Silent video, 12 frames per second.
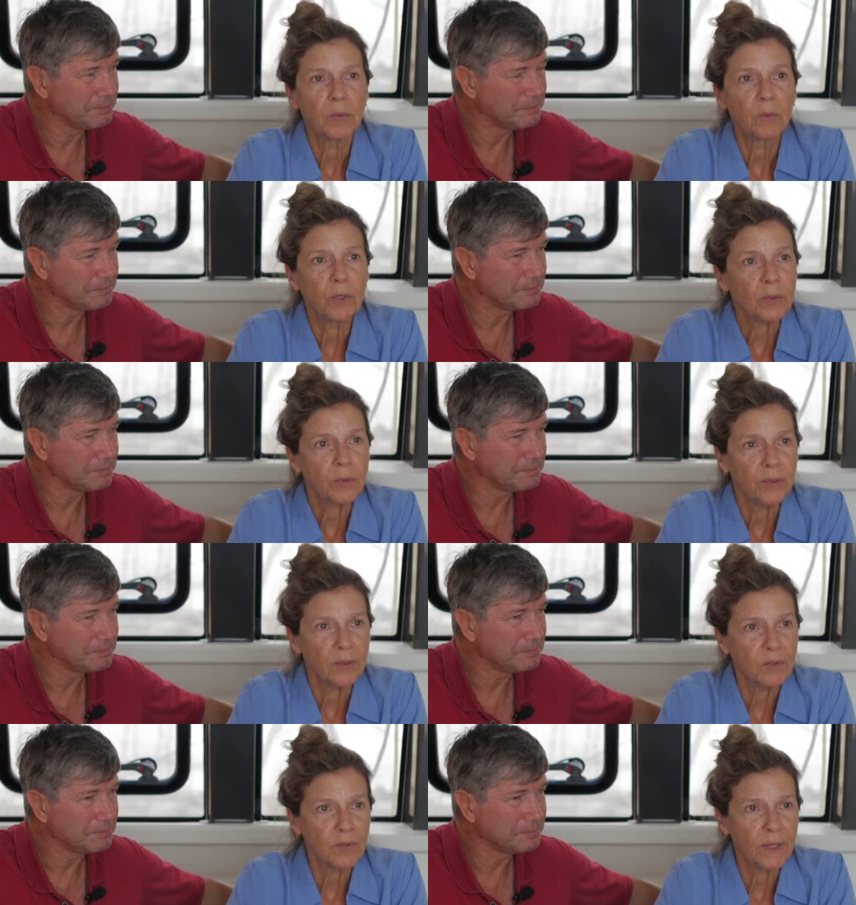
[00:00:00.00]
Speaker 1: work
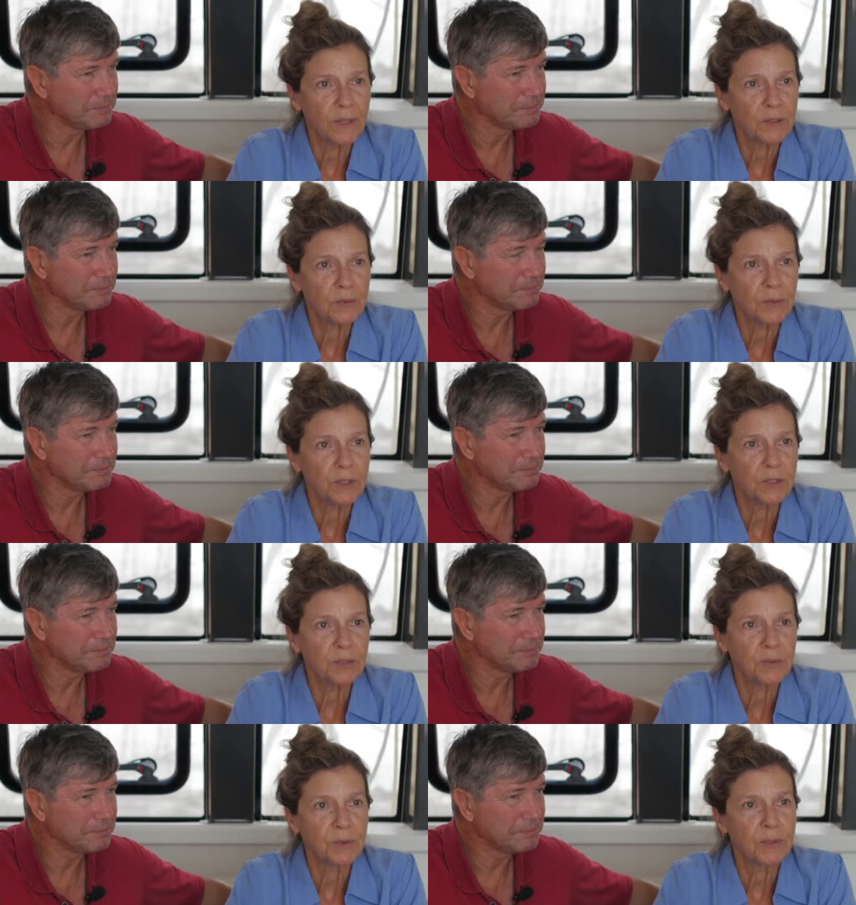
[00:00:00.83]
with the factory
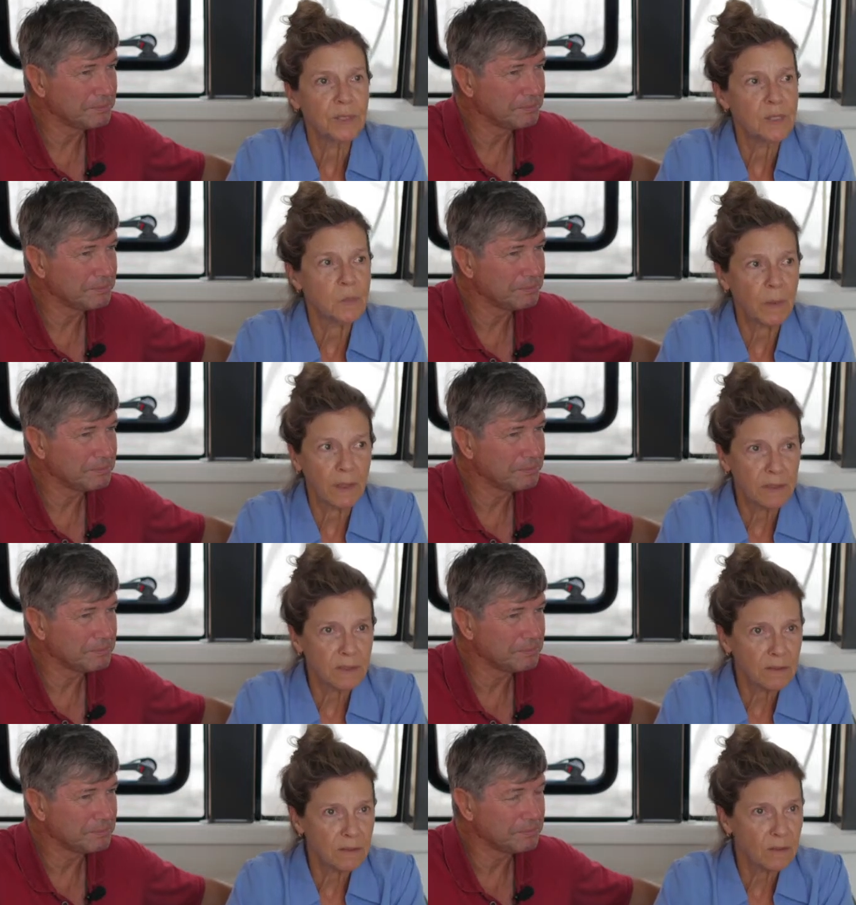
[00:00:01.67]
to
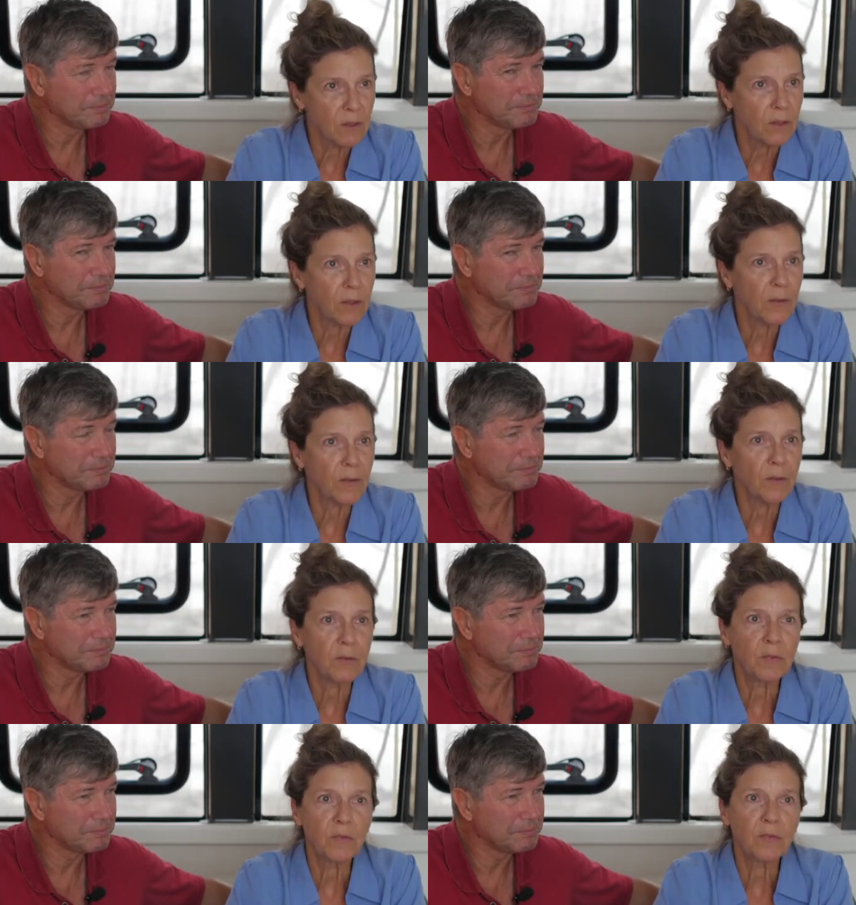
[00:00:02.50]
inspect all
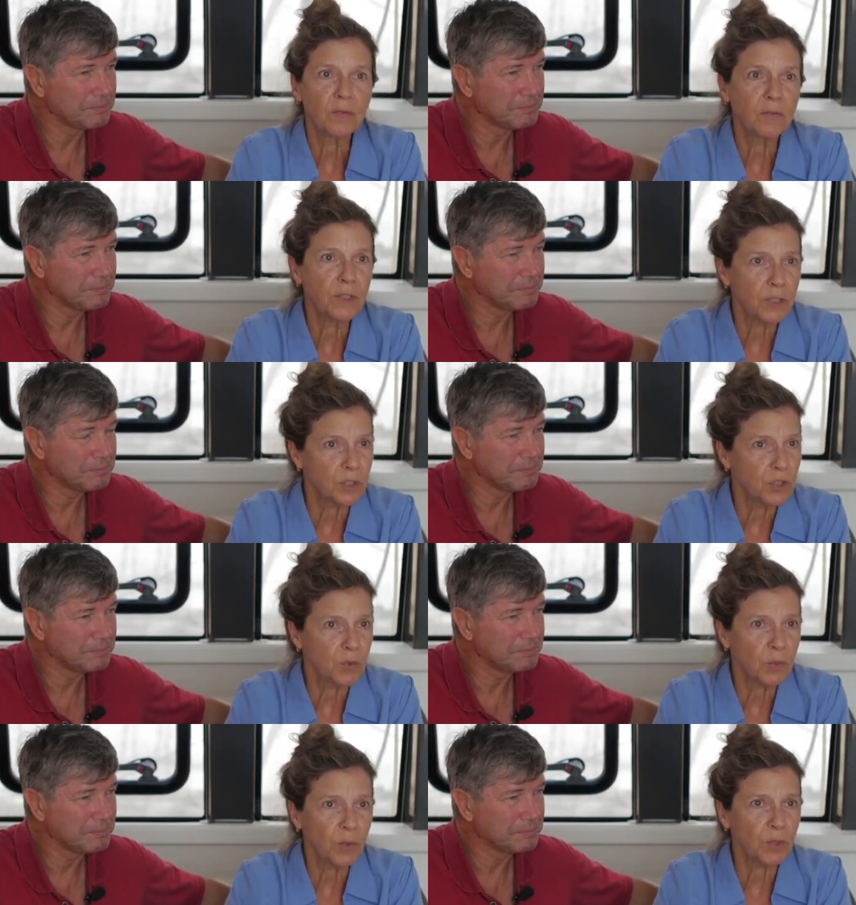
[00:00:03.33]
the
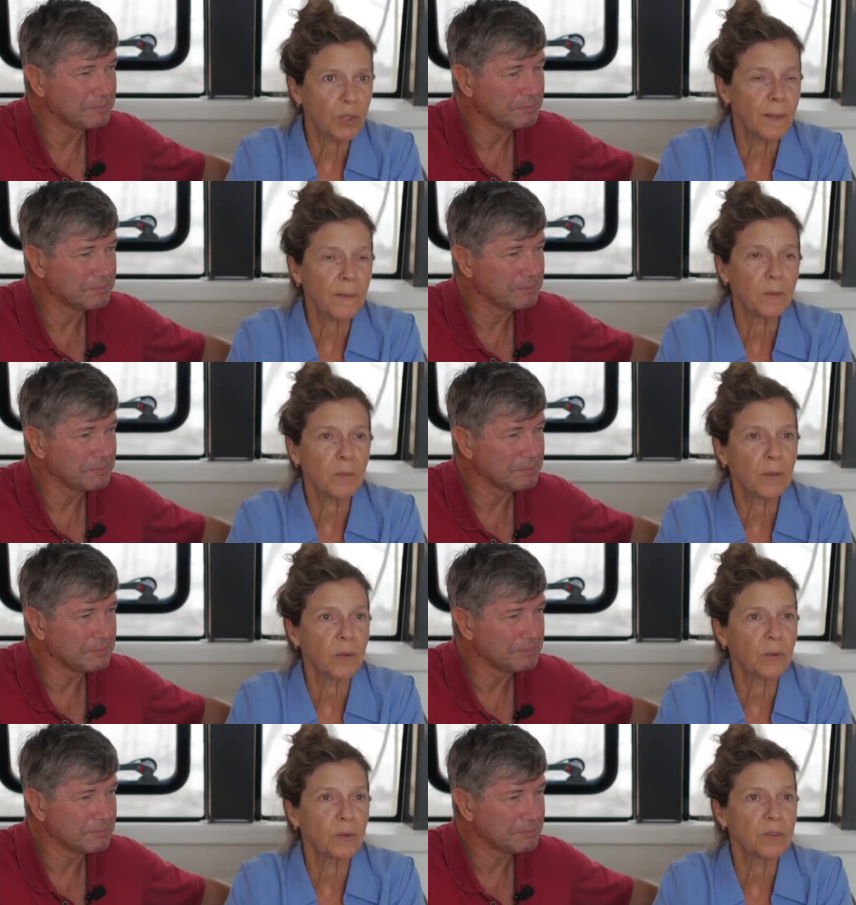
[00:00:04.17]
finish work on the
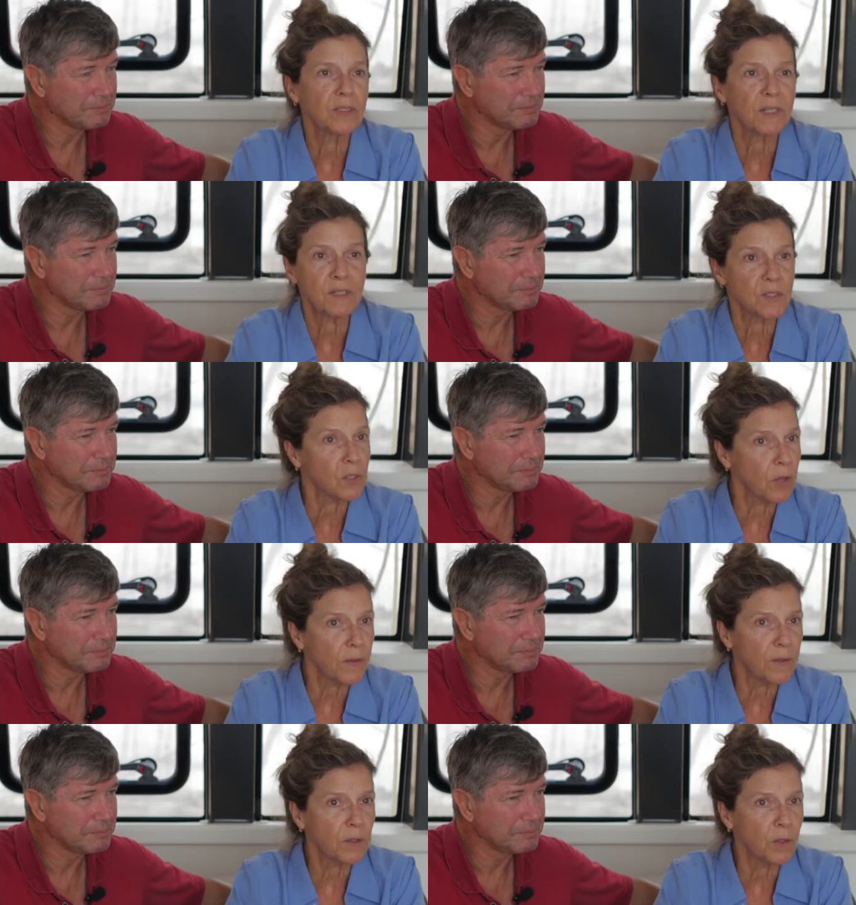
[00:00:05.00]
boat, test
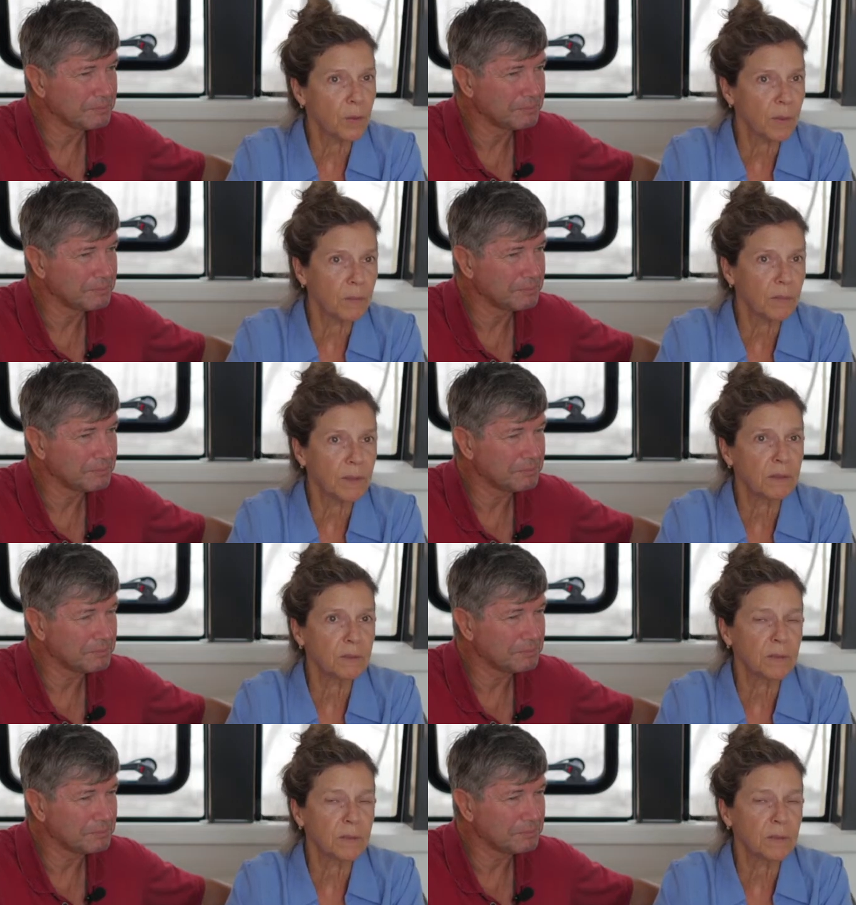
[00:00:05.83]
all the equipment.